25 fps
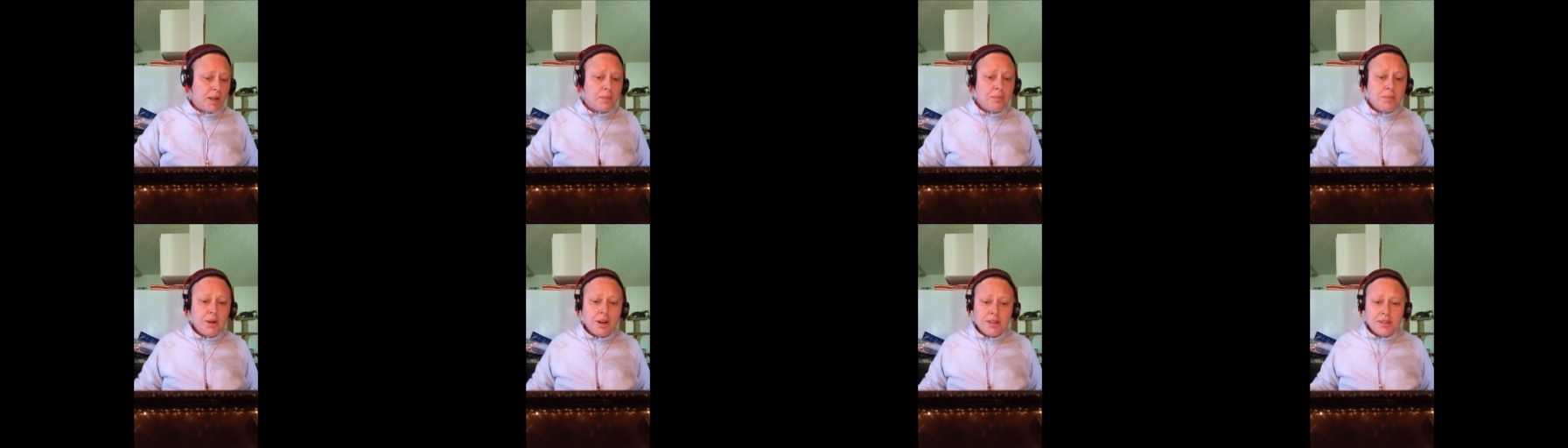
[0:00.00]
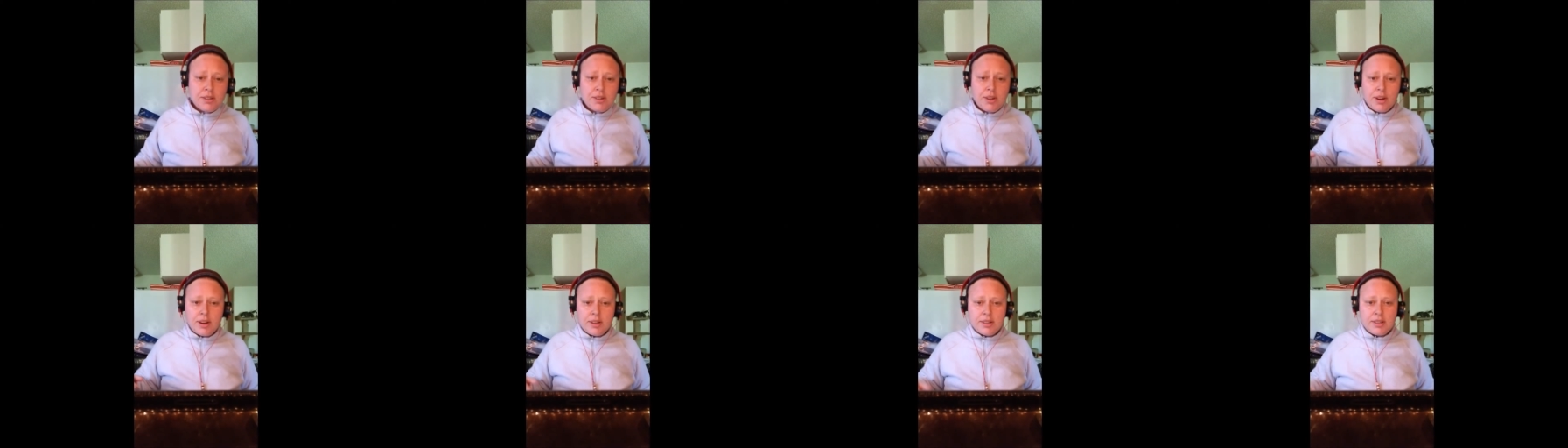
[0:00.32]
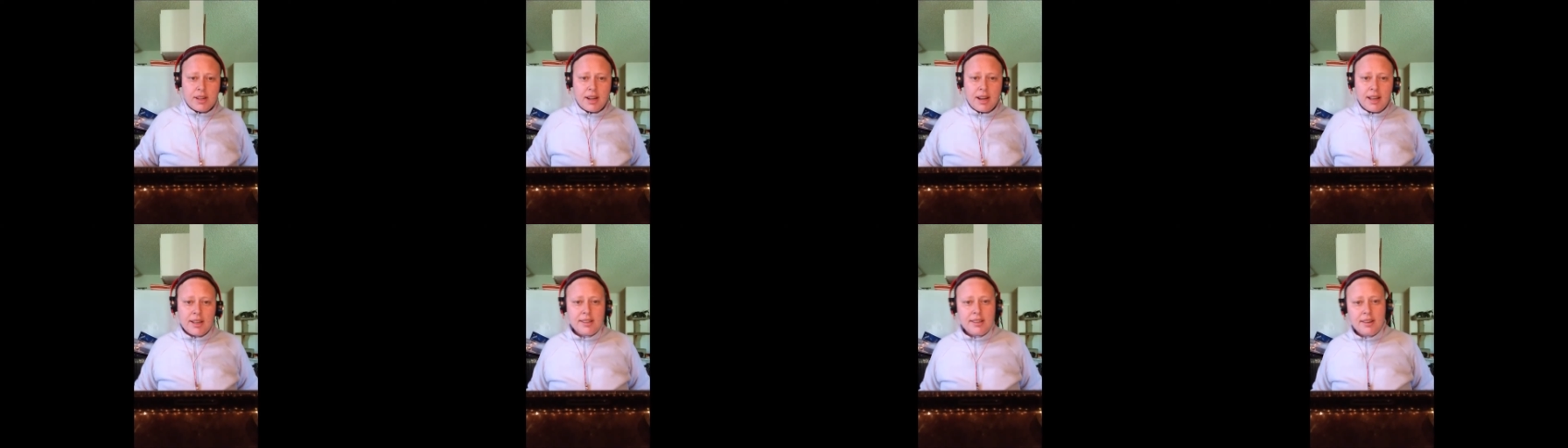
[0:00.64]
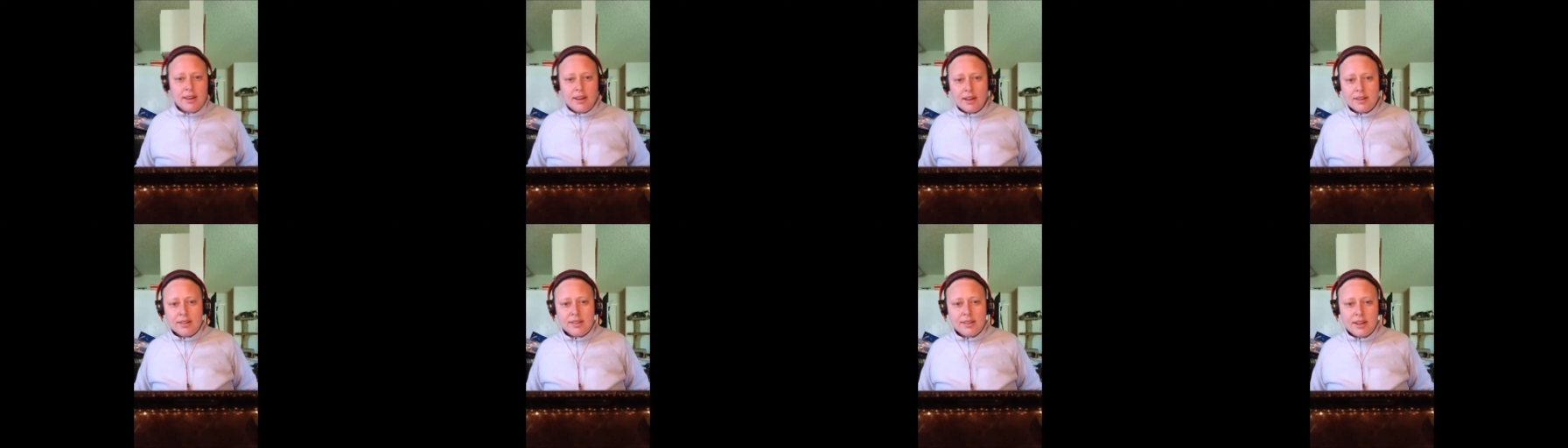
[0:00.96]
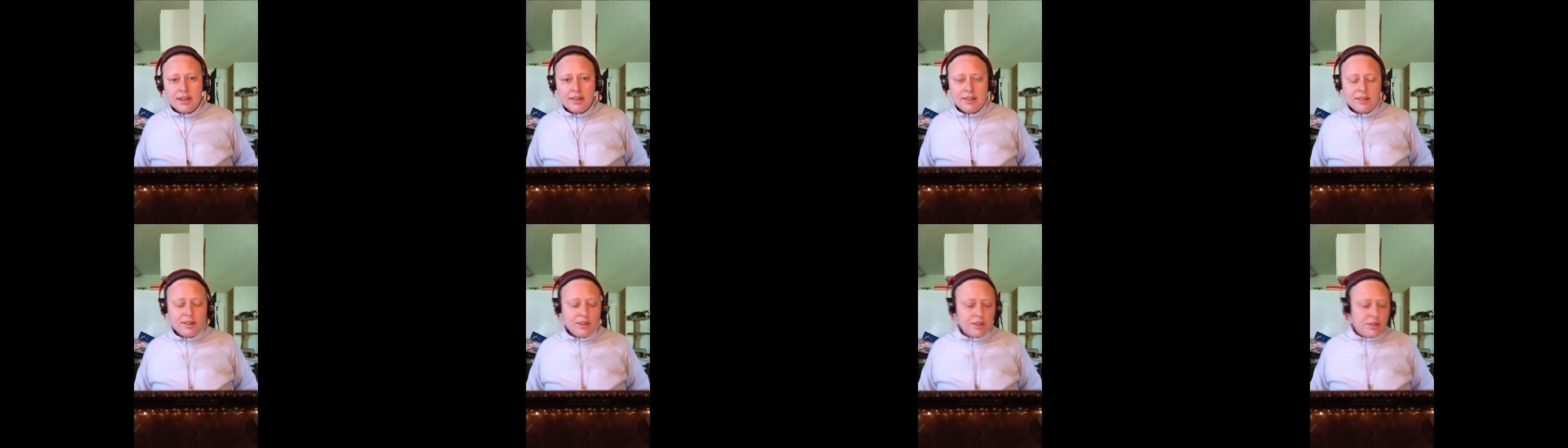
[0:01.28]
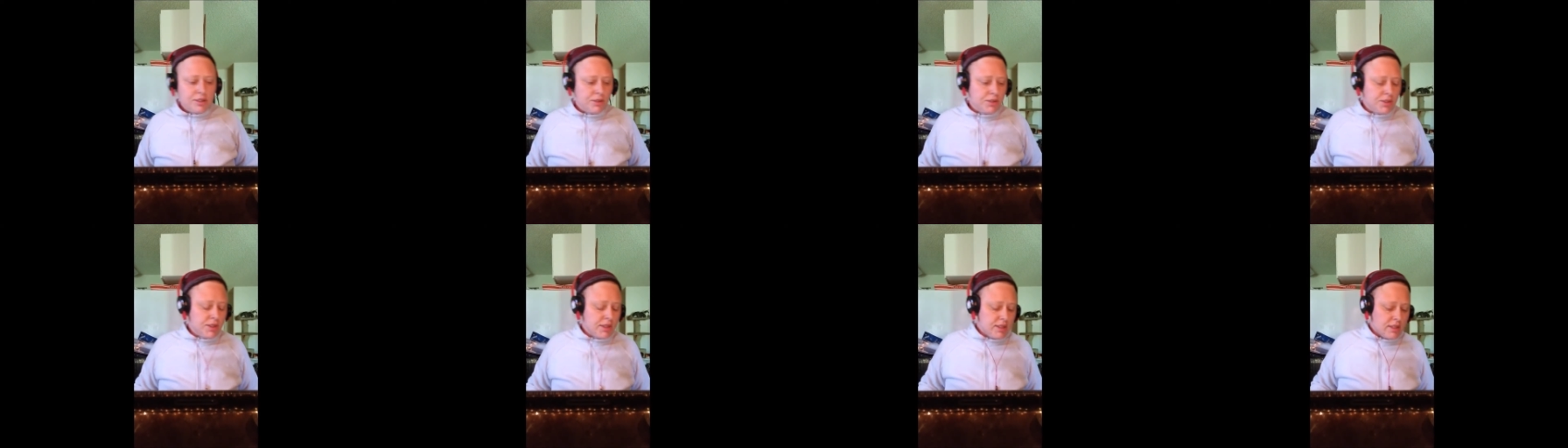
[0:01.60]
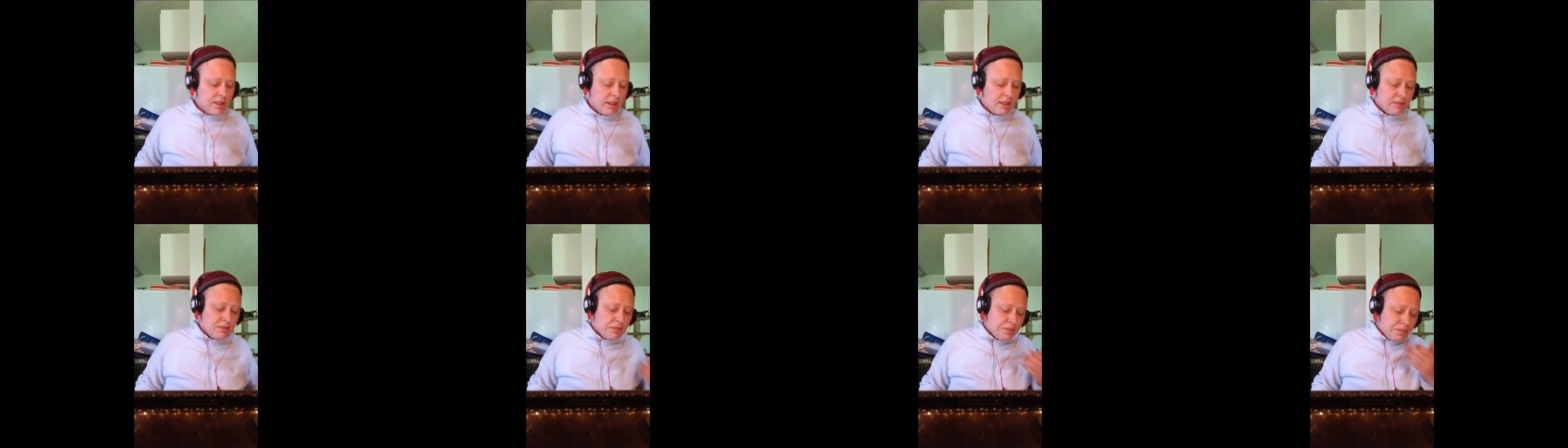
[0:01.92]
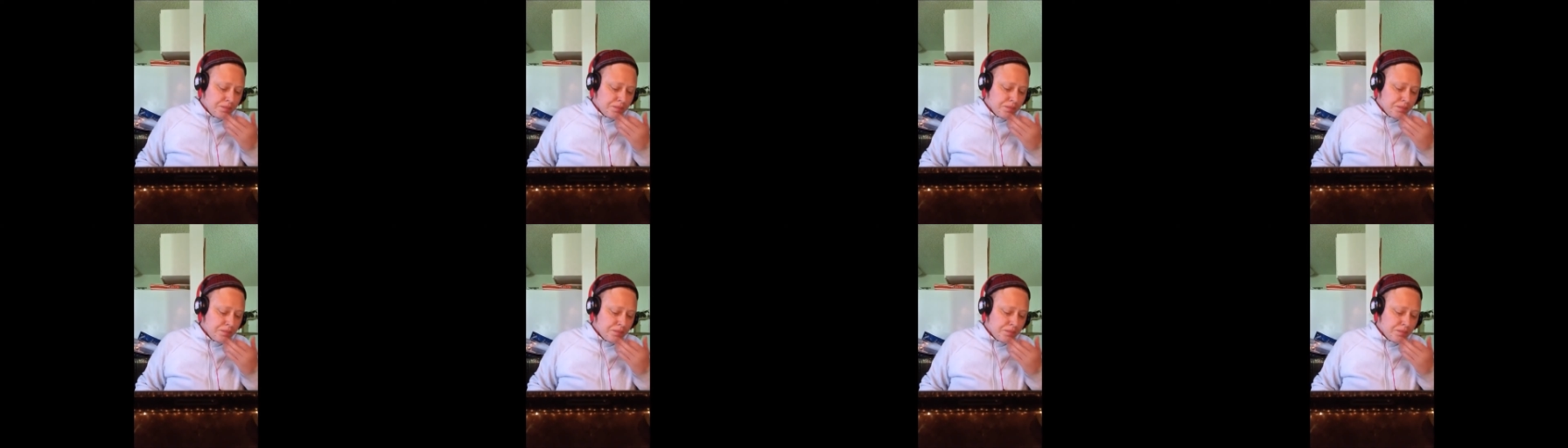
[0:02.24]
But it's good as an antioxidant and all sorts of stuff.